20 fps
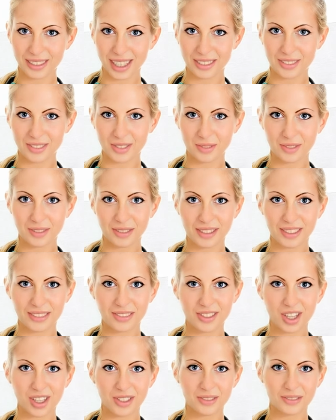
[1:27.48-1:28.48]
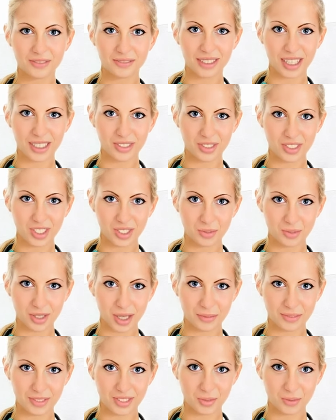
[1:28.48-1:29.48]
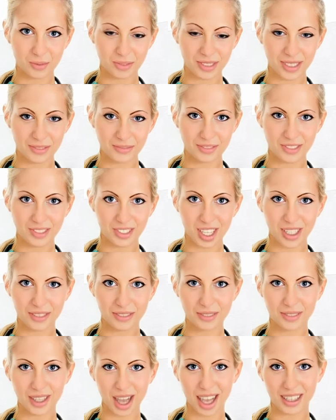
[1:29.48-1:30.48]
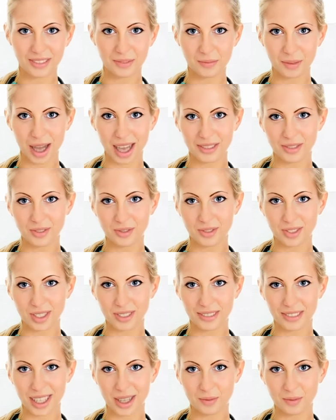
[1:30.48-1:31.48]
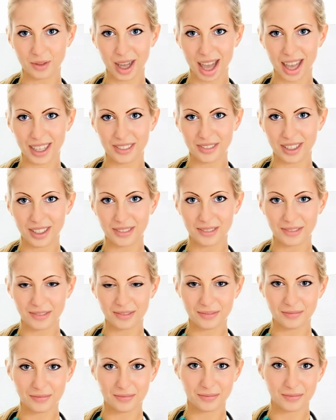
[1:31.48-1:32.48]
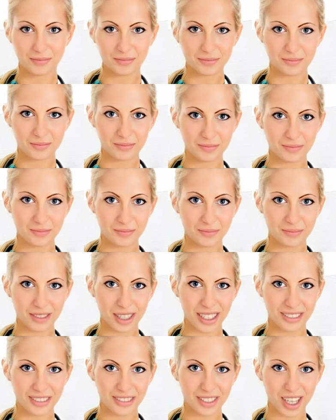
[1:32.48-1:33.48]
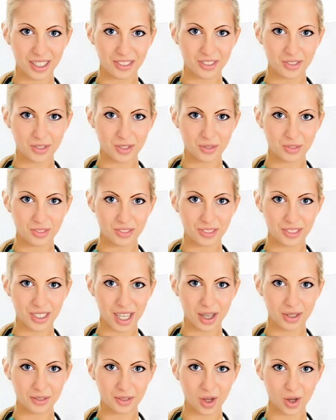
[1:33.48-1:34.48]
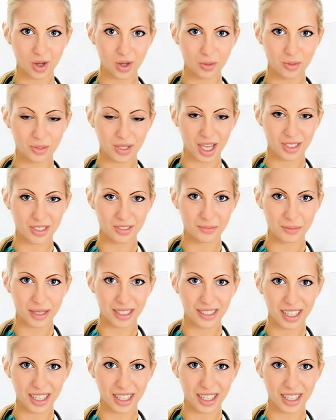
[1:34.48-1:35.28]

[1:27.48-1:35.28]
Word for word: Take every precaution you can think of, but remember, no amount of baby-proofing can substitute for careful supervision of your child.